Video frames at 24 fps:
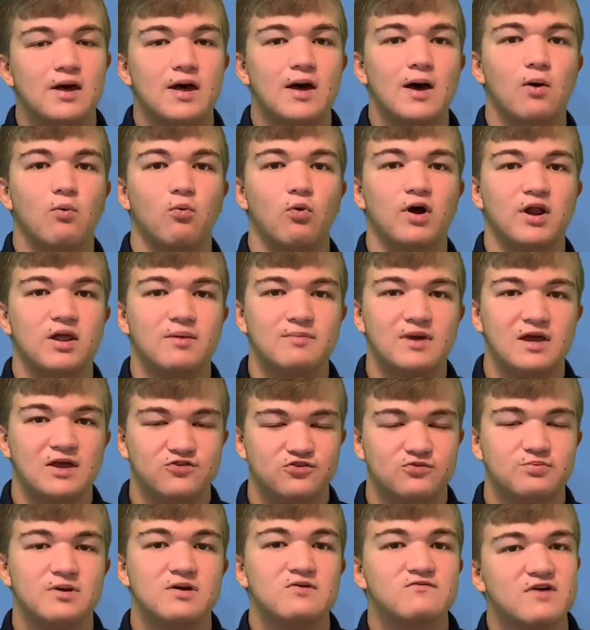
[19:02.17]
what it means
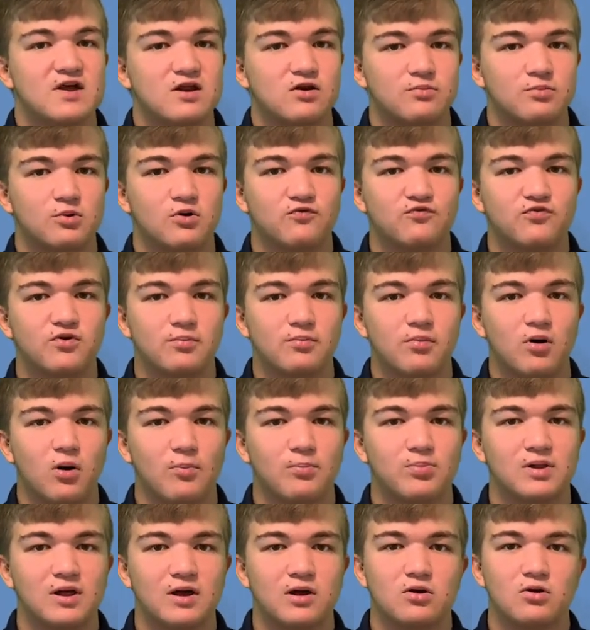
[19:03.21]
to be a Vanderbilt football
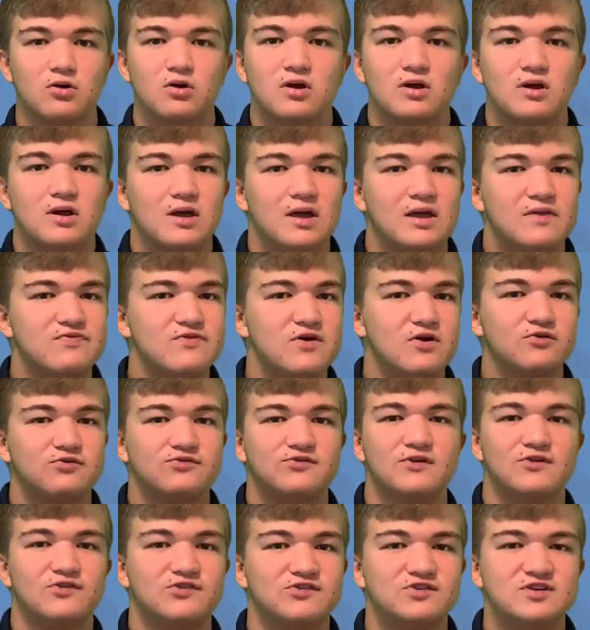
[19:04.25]
player. There's
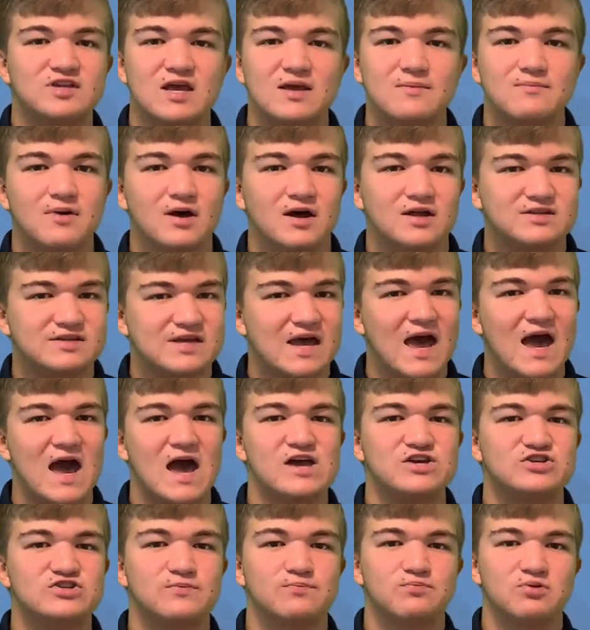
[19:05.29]
this stigma
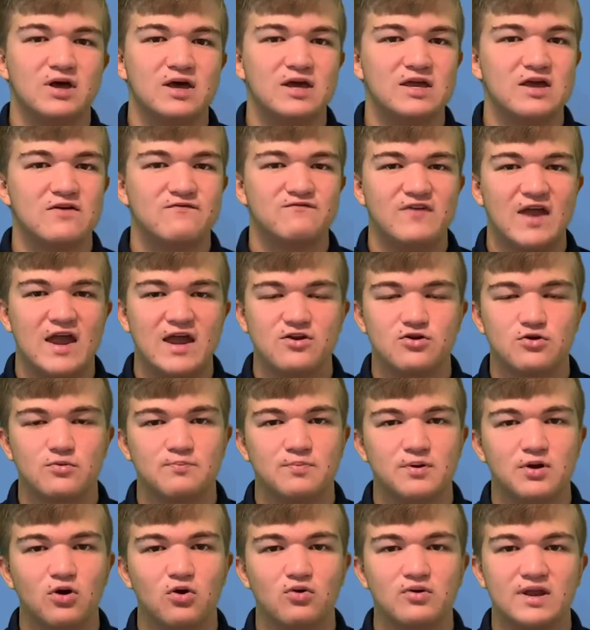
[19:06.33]
attached to playing at
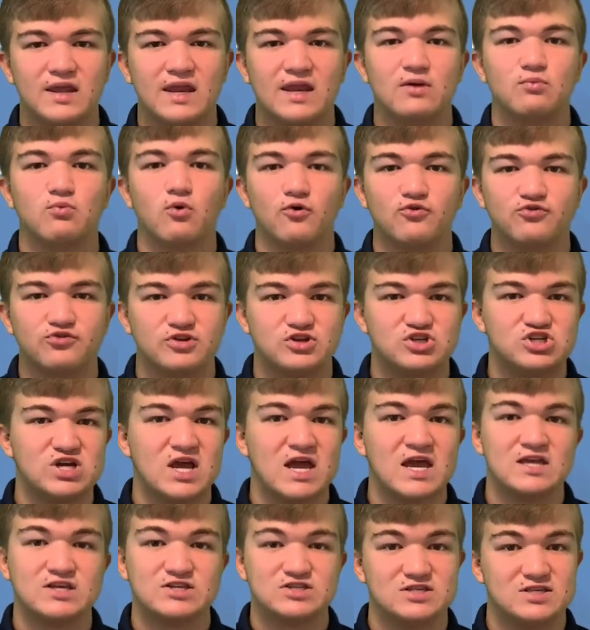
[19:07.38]
Vanderbilt, and he wants to
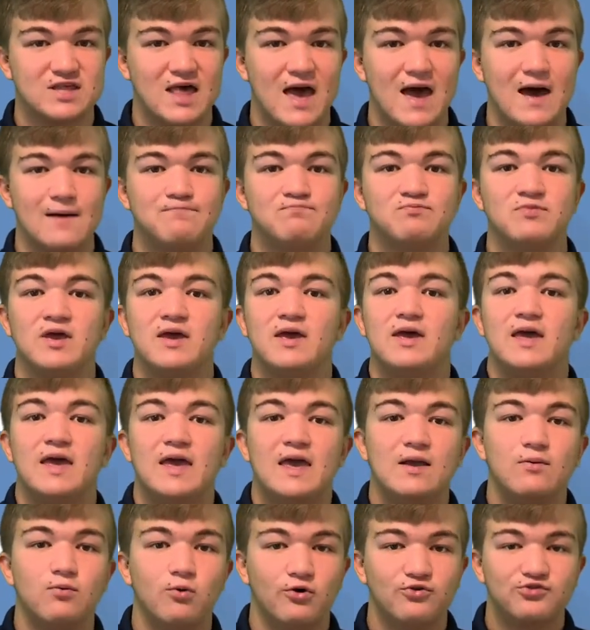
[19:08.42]
change that.
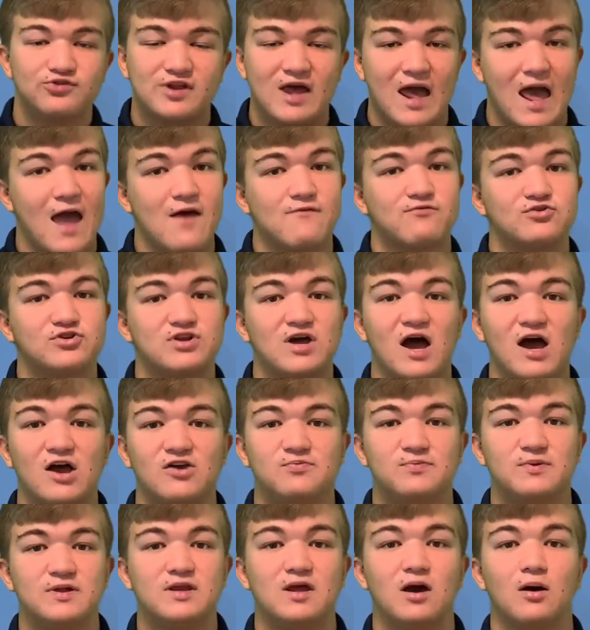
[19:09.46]
He wants to advertise
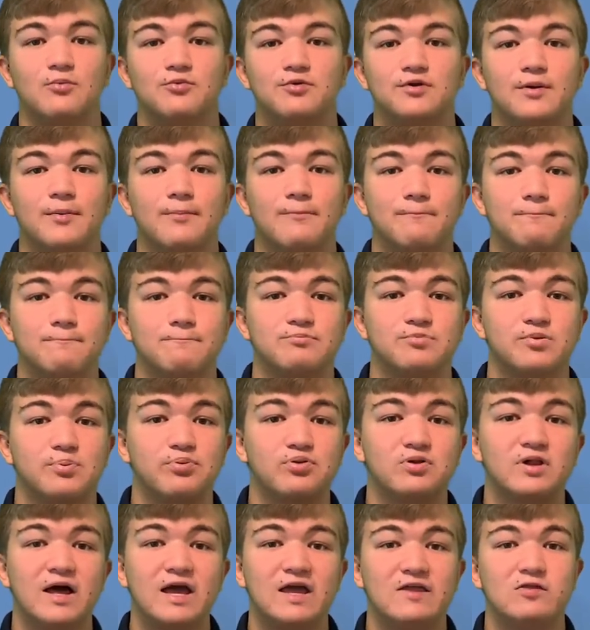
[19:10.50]
being able to
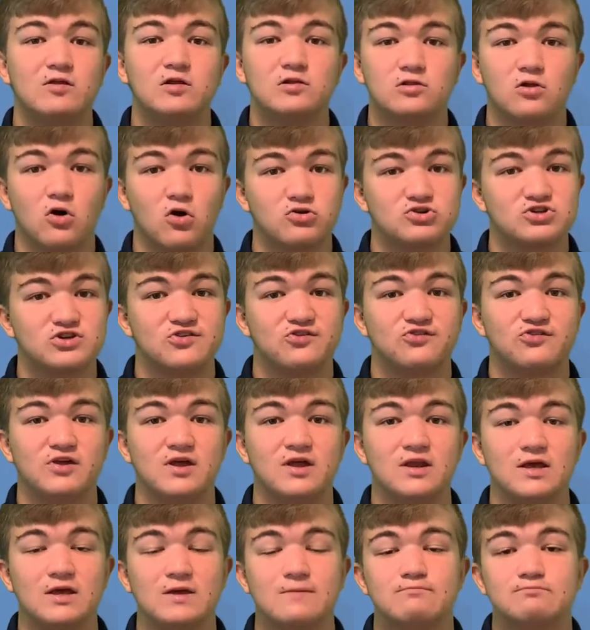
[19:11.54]
play in the largest
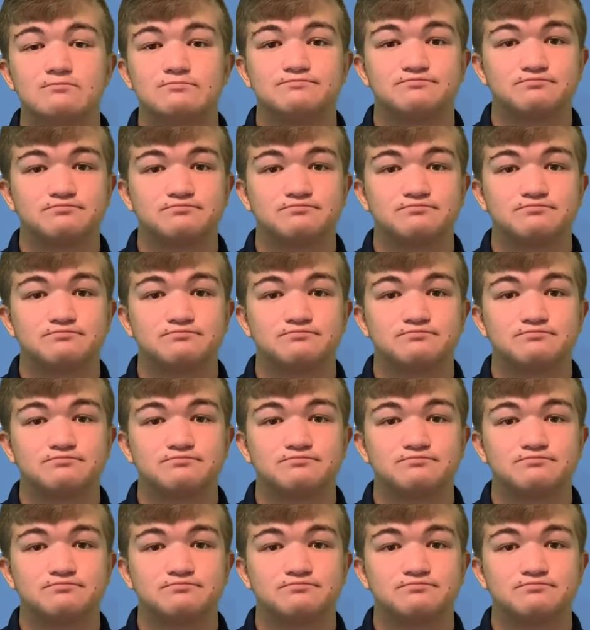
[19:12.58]
city